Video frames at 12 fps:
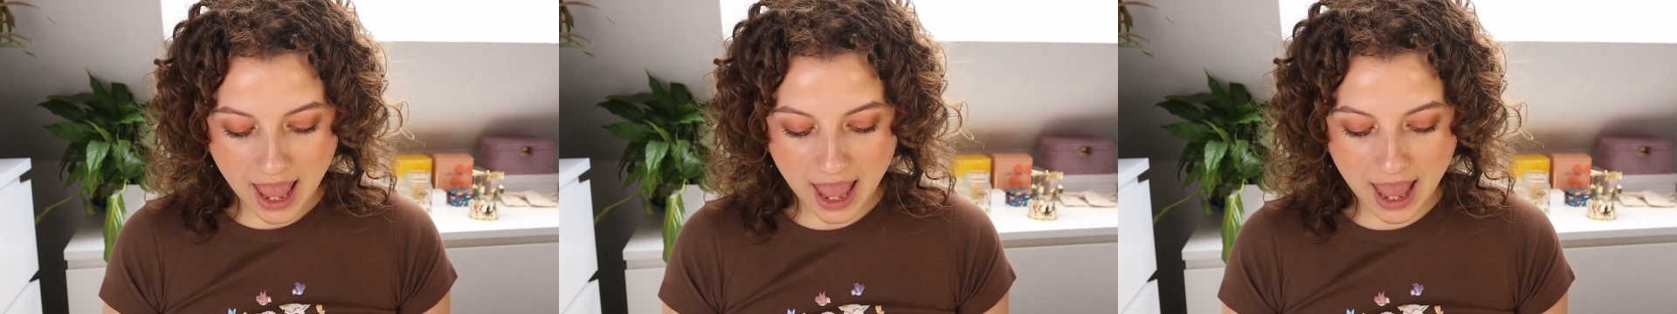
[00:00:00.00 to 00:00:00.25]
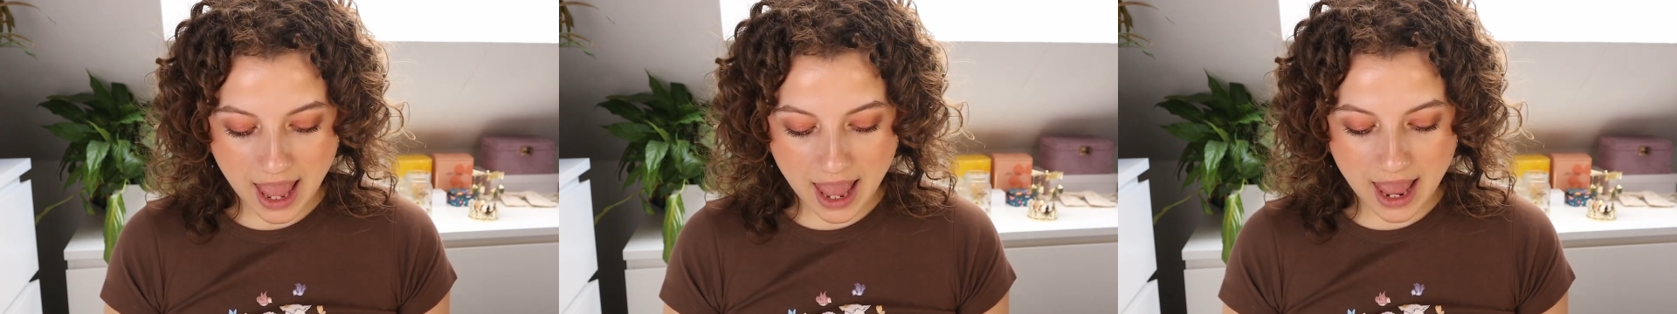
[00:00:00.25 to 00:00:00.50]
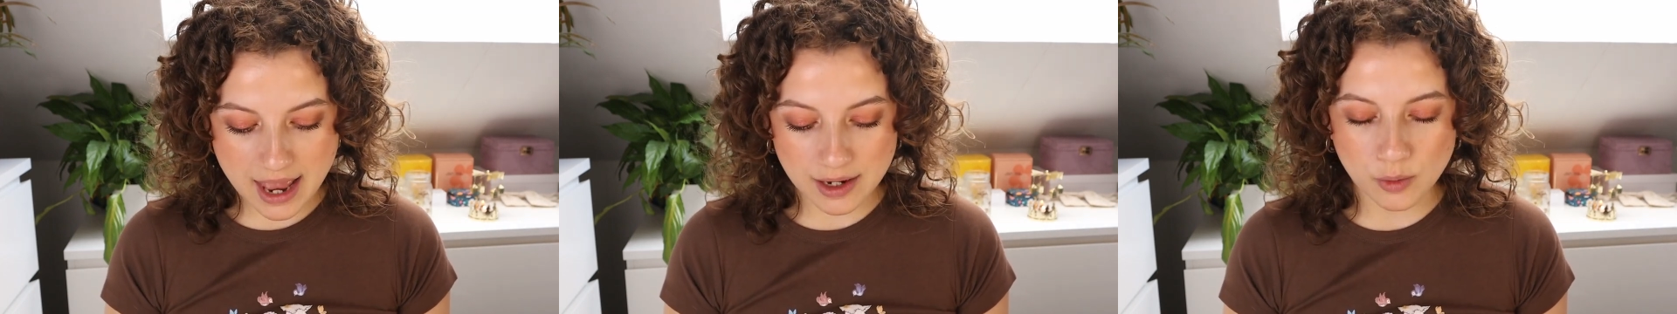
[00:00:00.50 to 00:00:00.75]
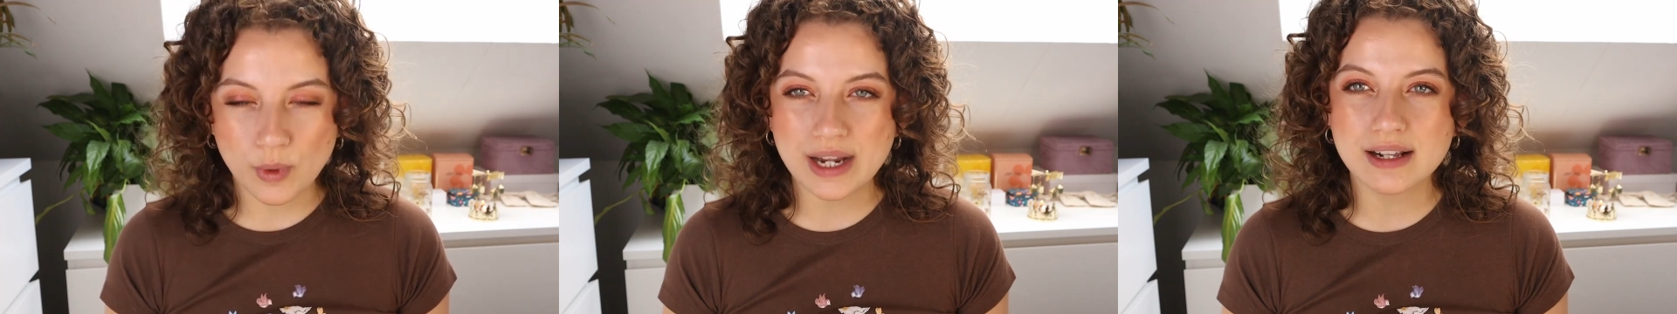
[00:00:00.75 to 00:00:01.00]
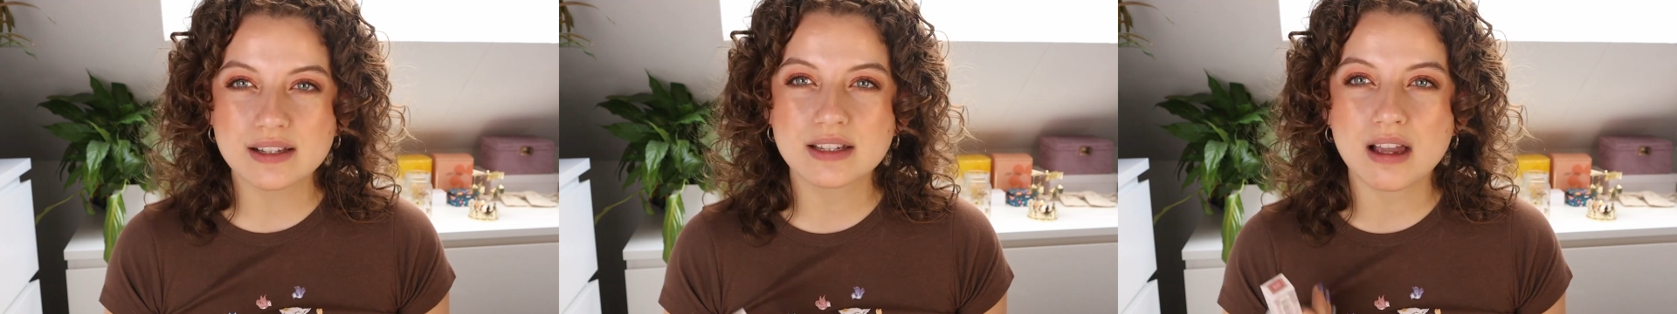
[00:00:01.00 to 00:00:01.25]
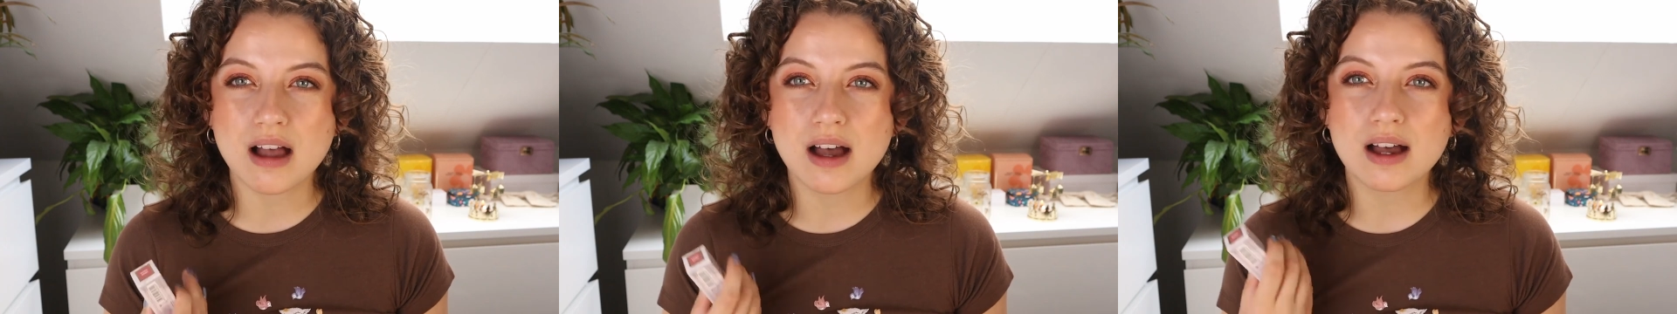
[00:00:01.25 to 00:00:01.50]
And when I
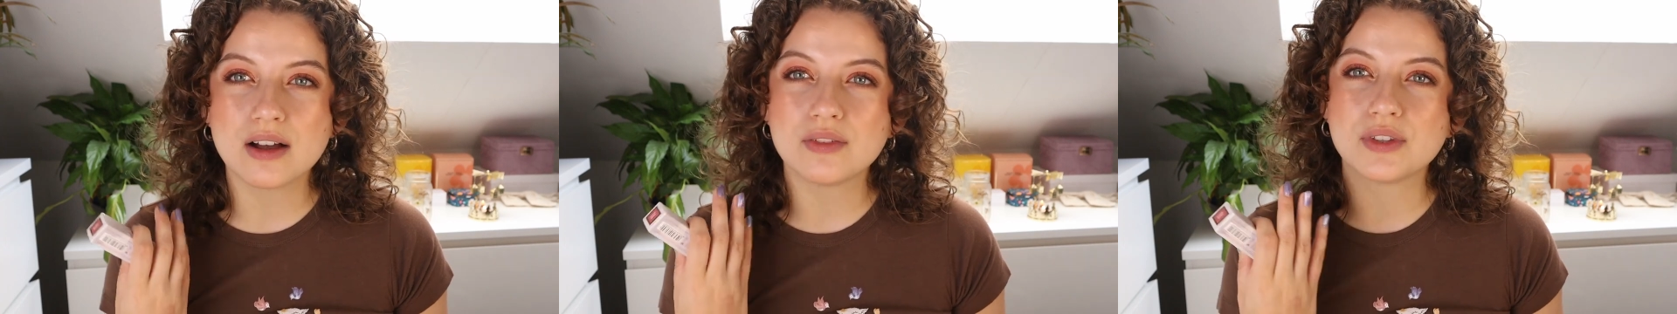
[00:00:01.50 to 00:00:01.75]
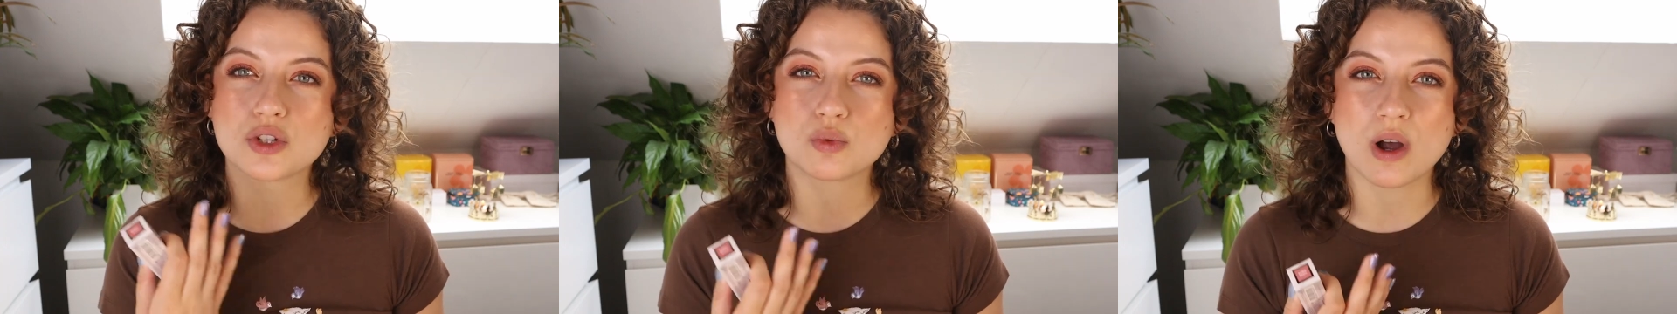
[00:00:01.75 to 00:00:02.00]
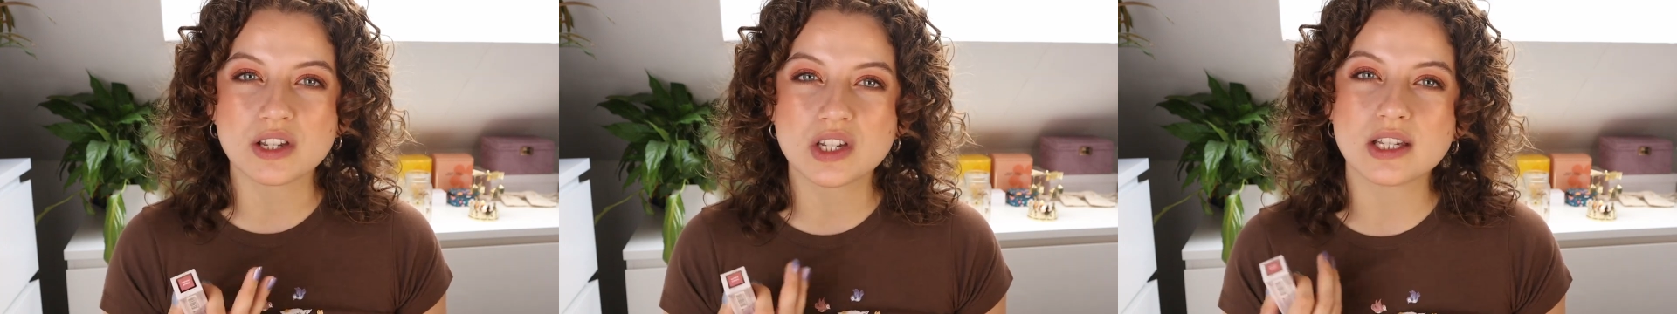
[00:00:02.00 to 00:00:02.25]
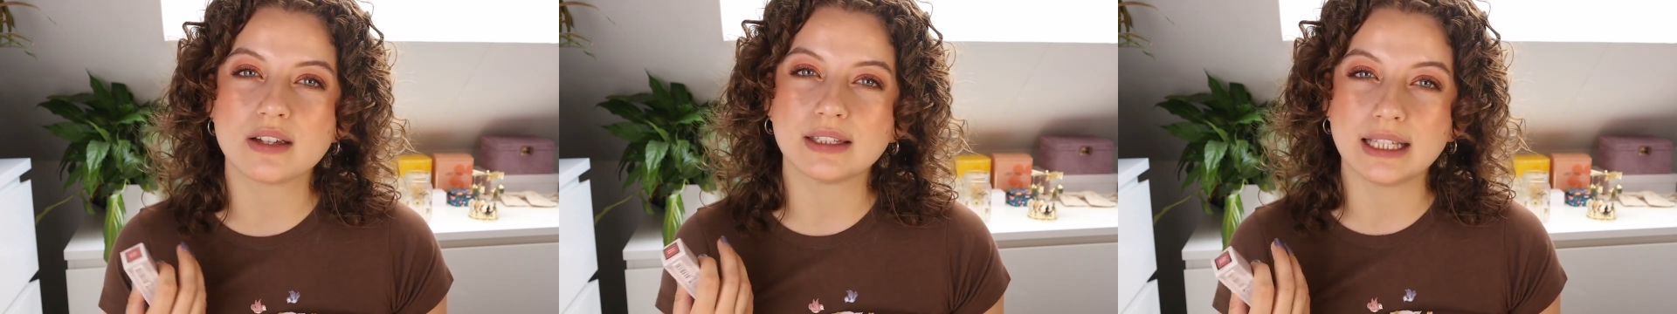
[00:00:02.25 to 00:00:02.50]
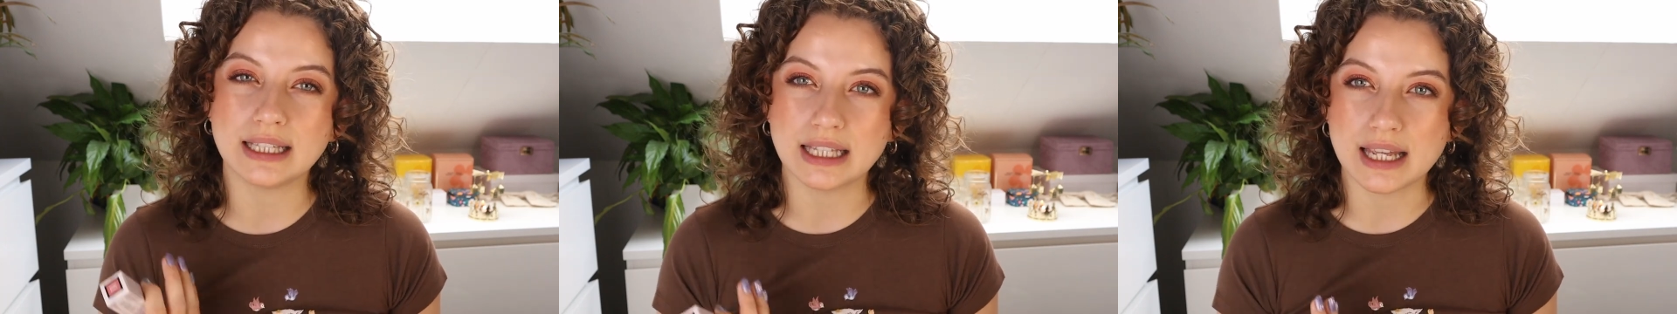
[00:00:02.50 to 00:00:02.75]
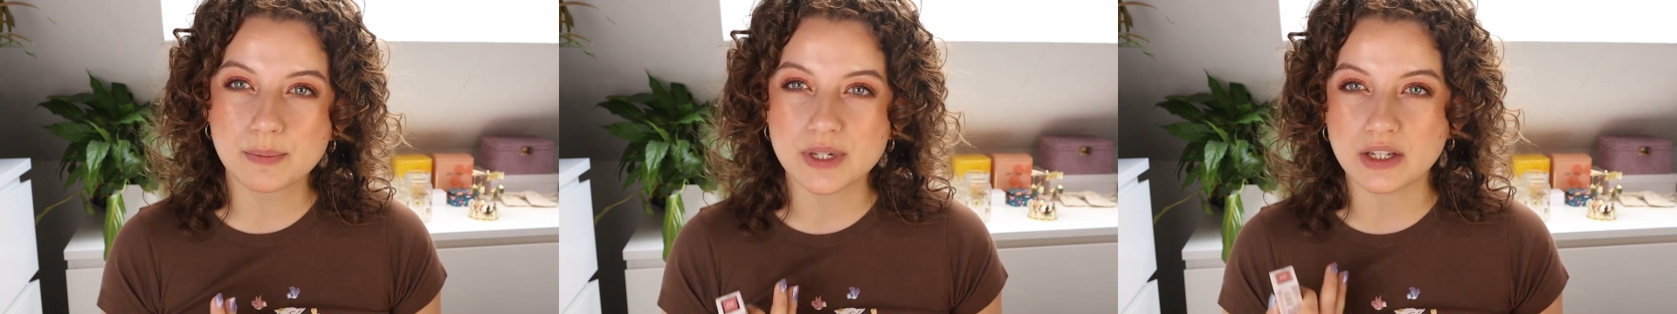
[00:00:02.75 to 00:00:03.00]
saw the swatches on the
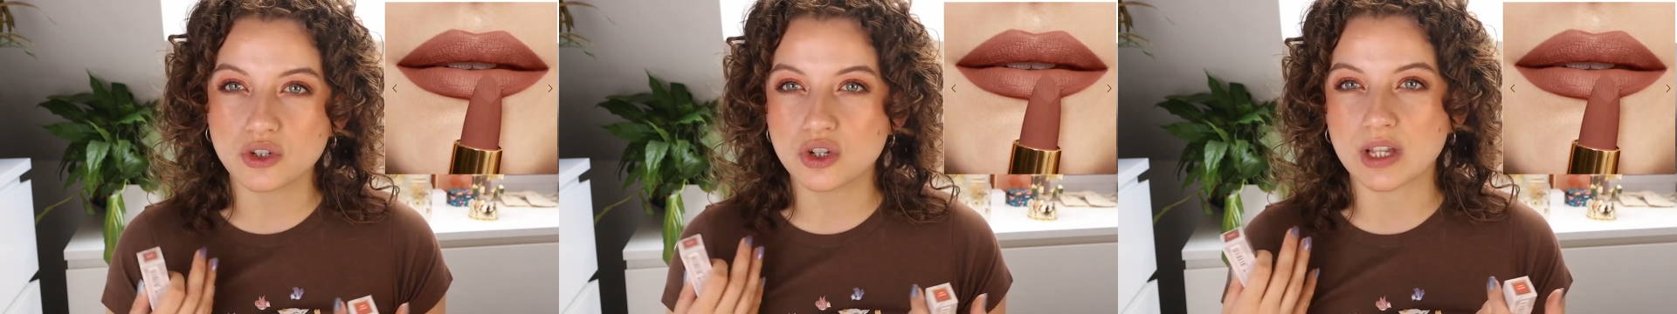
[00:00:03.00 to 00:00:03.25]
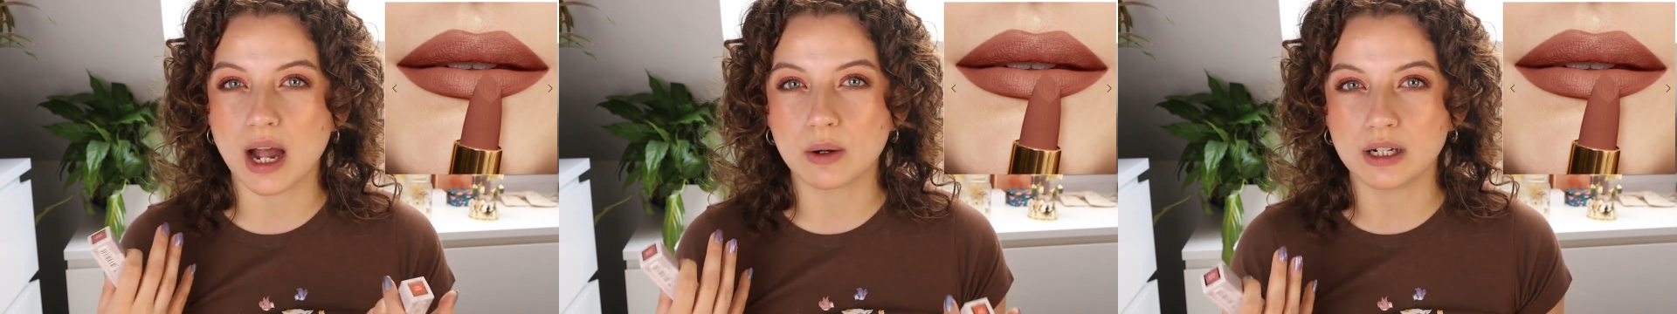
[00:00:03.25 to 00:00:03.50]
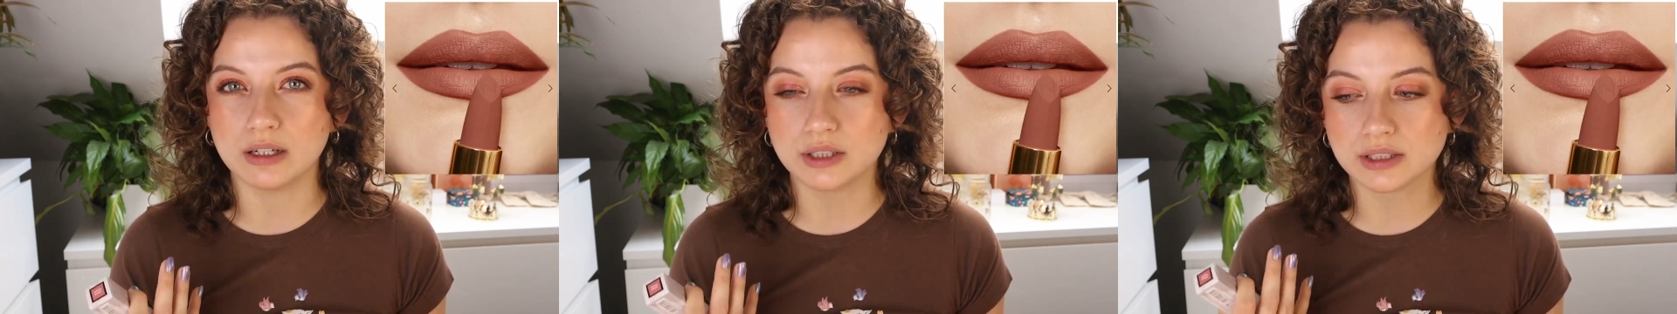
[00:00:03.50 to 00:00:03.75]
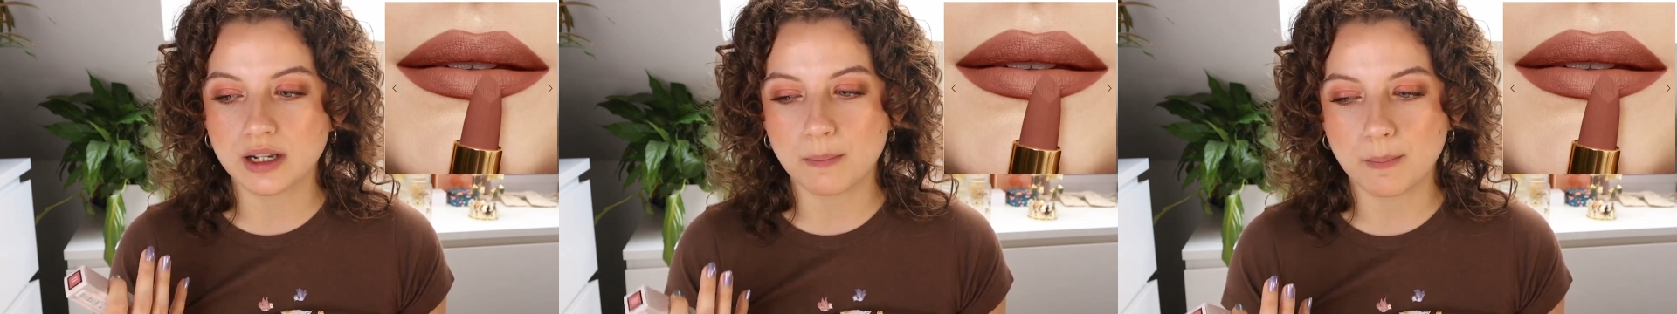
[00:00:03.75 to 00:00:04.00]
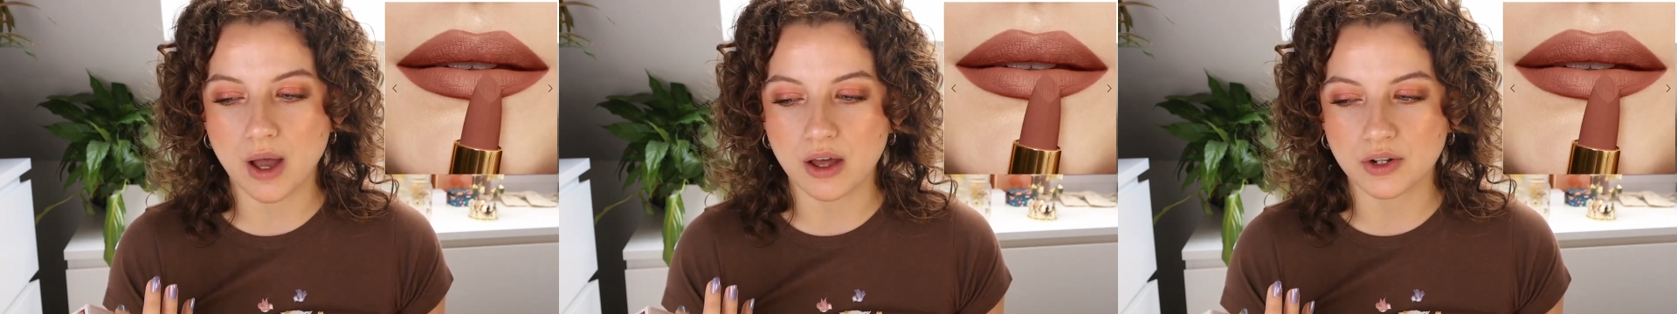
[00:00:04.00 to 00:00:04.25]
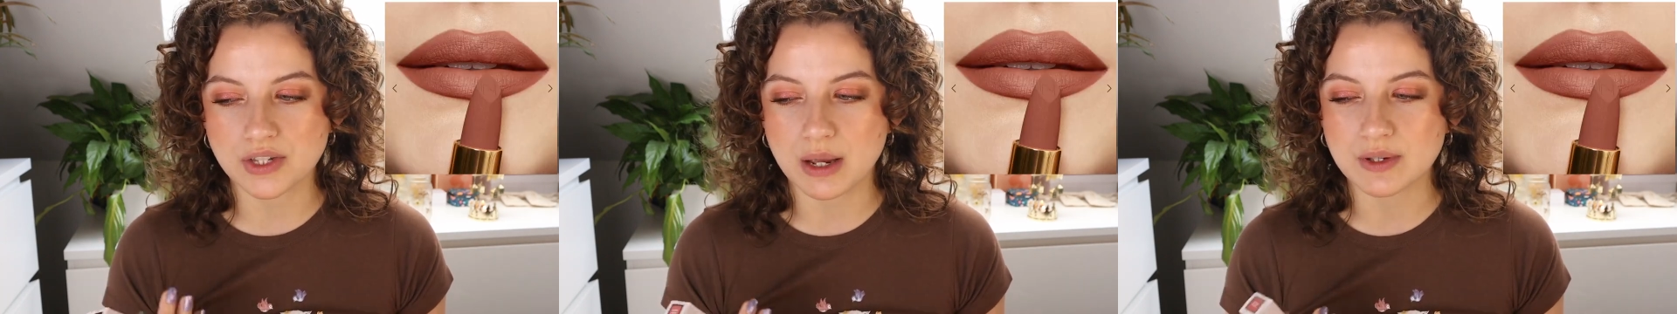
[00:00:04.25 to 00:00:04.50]
lips and just how it looked on the models,